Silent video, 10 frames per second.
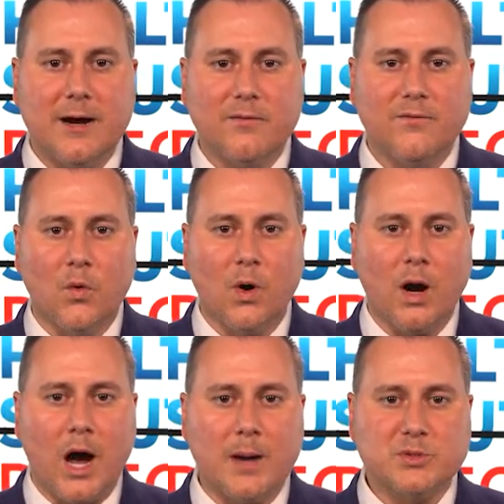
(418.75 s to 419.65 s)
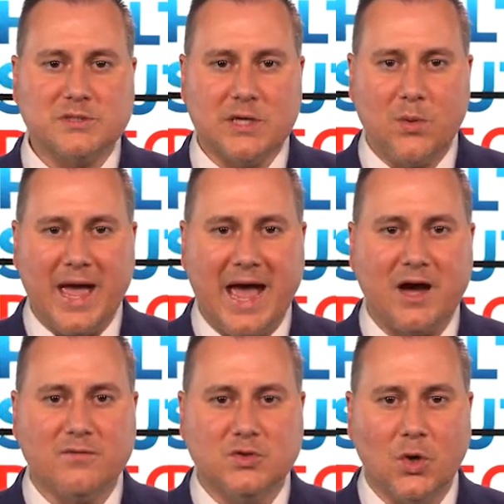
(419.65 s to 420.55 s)
four options that you
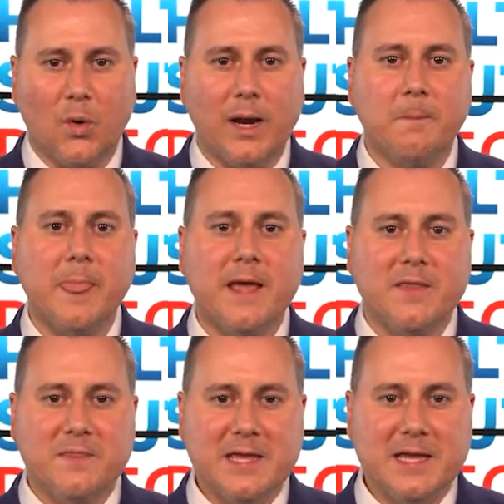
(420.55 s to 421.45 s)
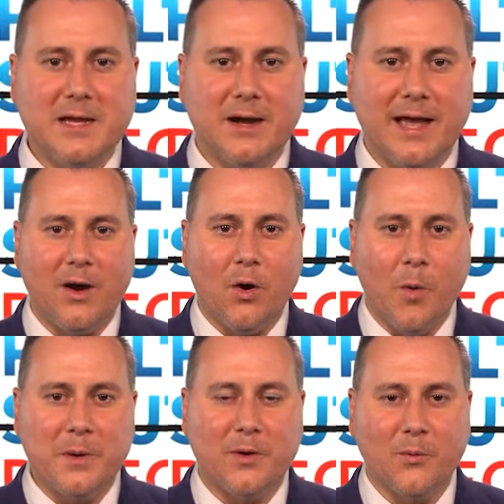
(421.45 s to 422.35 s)
have during the
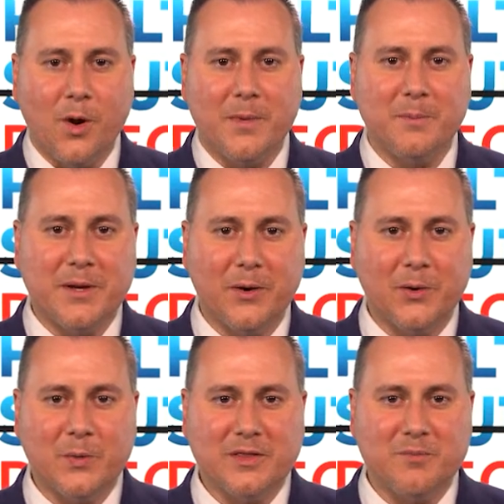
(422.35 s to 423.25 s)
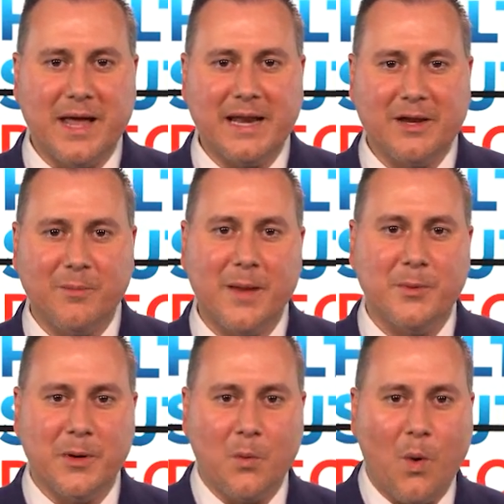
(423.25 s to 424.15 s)
open enrollment period with Medicare. Maybe
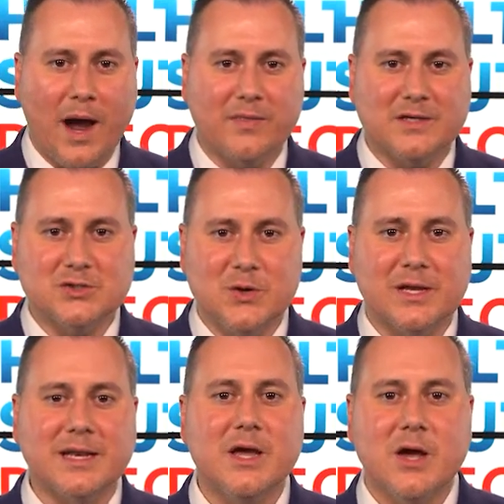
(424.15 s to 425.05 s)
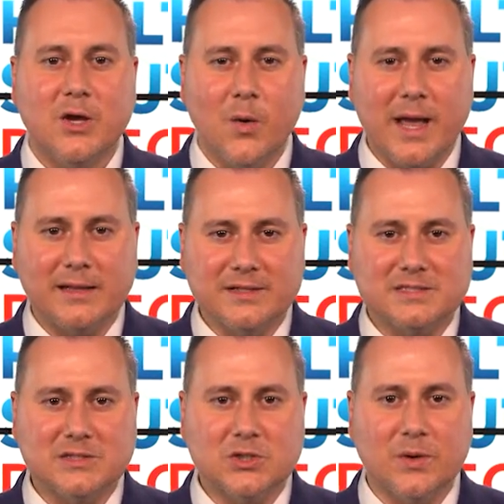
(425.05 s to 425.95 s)
rewind this so you can go ahead and
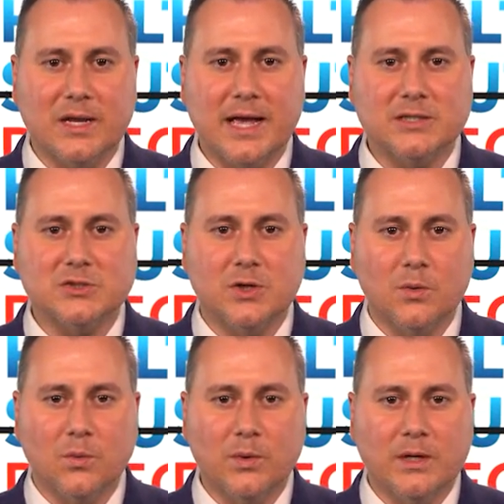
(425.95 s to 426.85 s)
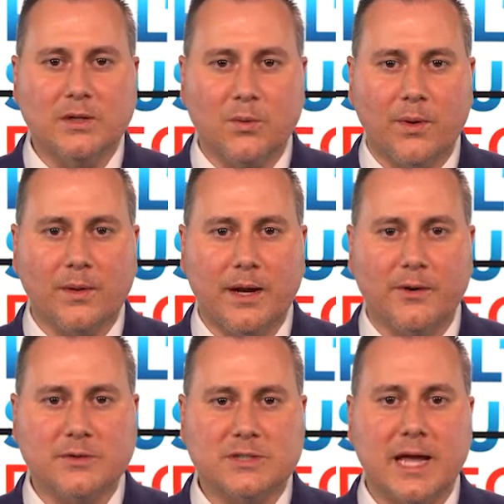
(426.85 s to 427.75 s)
listen to it again so you really
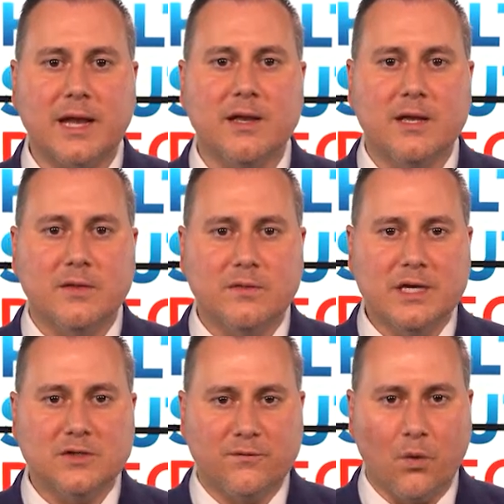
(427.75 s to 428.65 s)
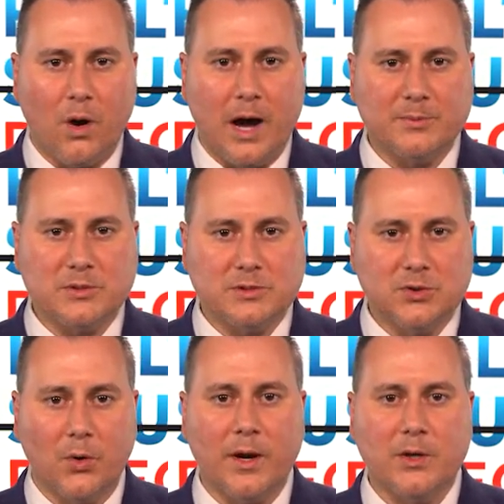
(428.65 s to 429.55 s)
understand these four options
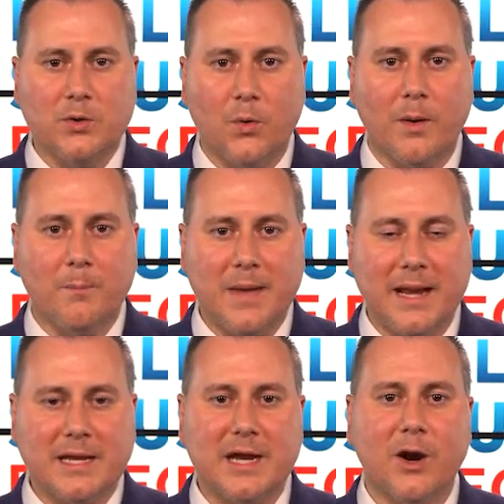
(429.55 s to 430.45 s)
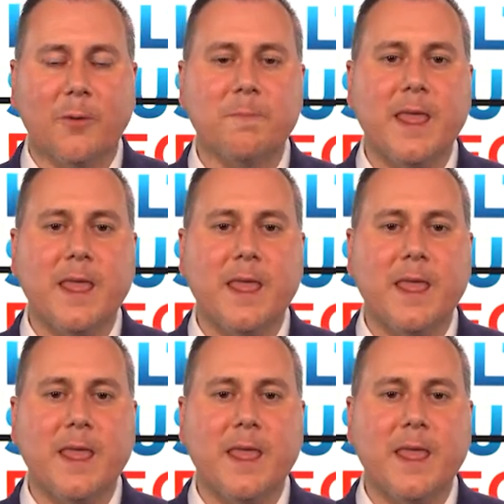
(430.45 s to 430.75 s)
during your Medicare